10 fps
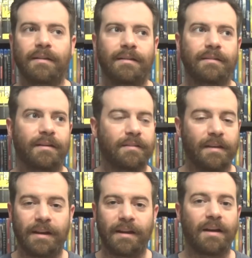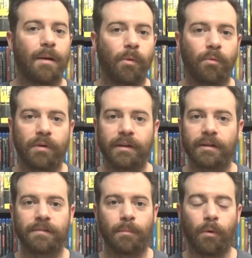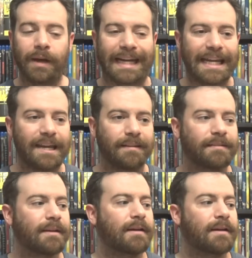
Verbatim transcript: Like I said, I had a couple really disappointing days